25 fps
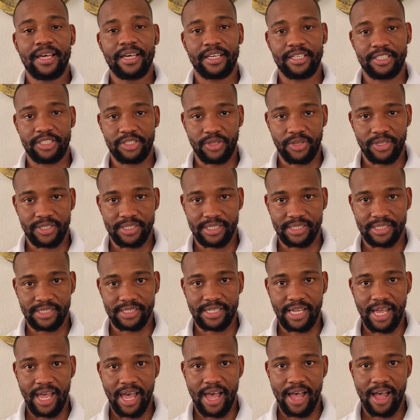
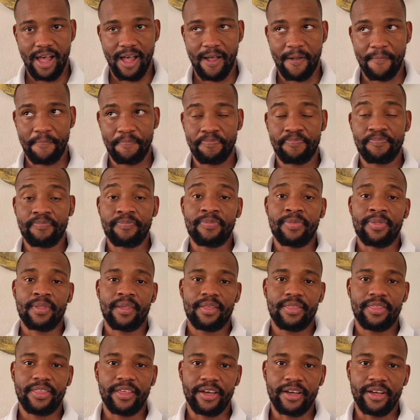resources are
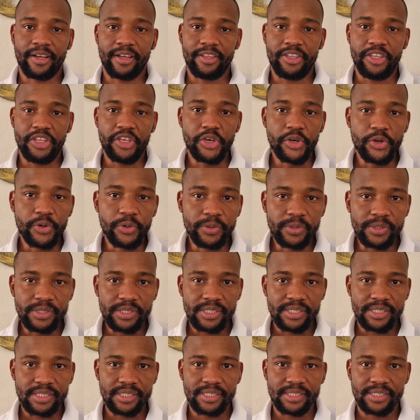the
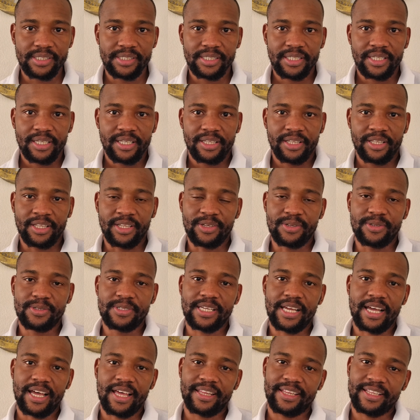news.
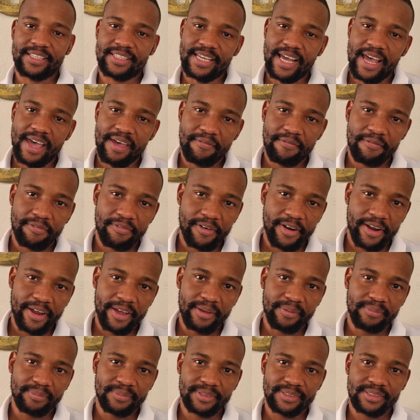Those are the time
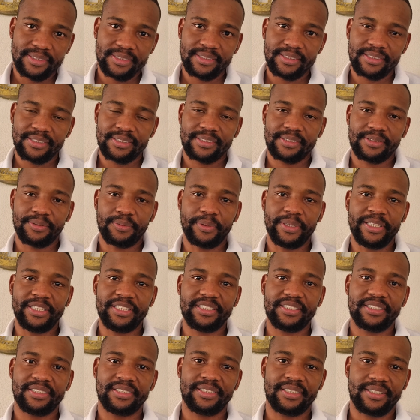frames
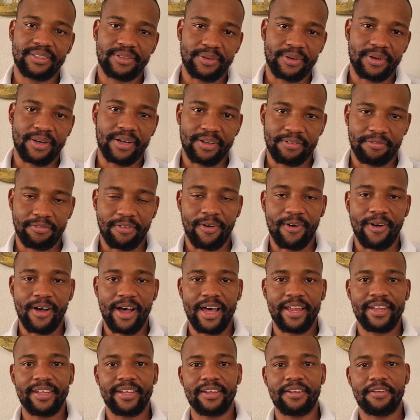which fall
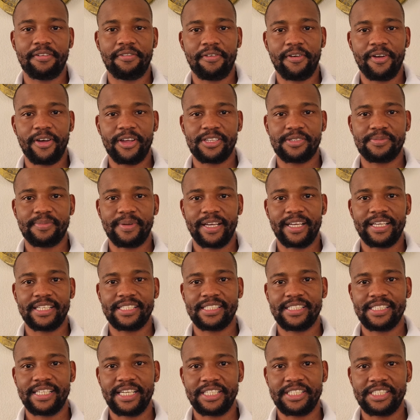under the Forex
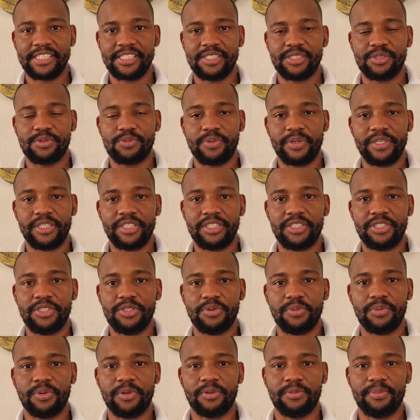market sessions which
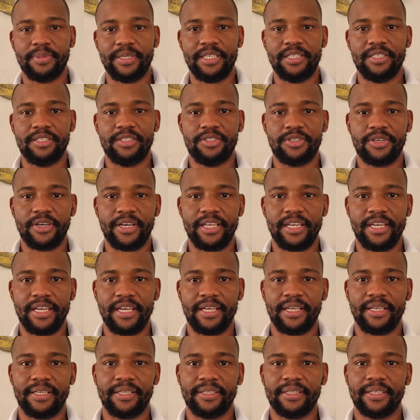you will be
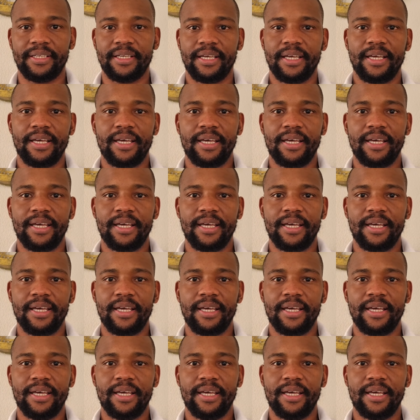trading.